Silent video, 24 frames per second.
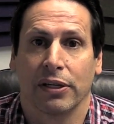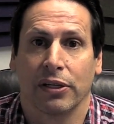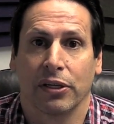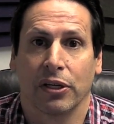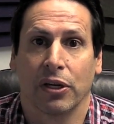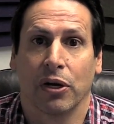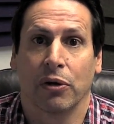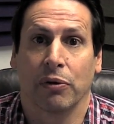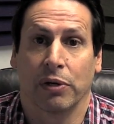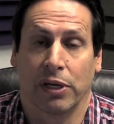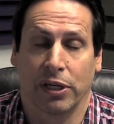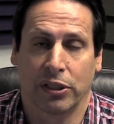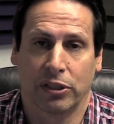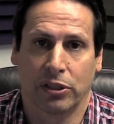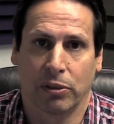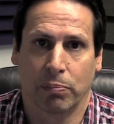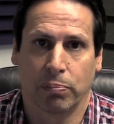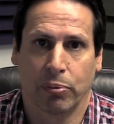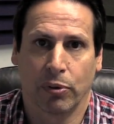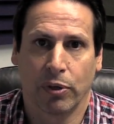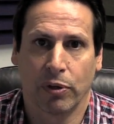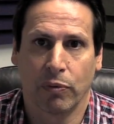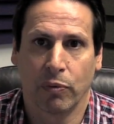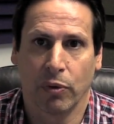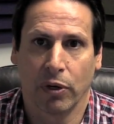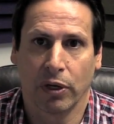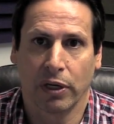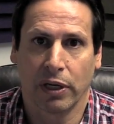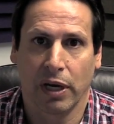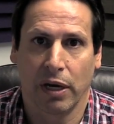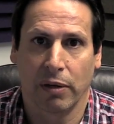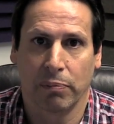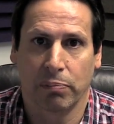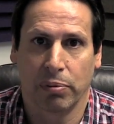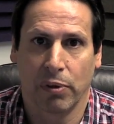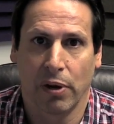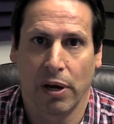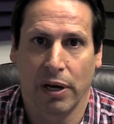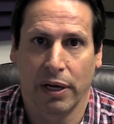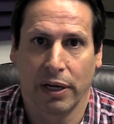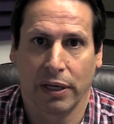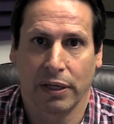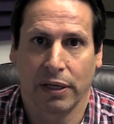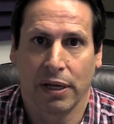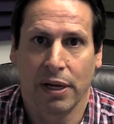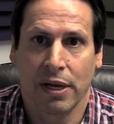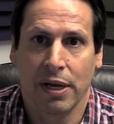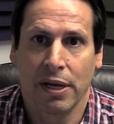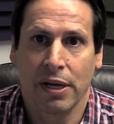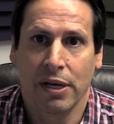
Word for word: You know, it's a pre-workout product.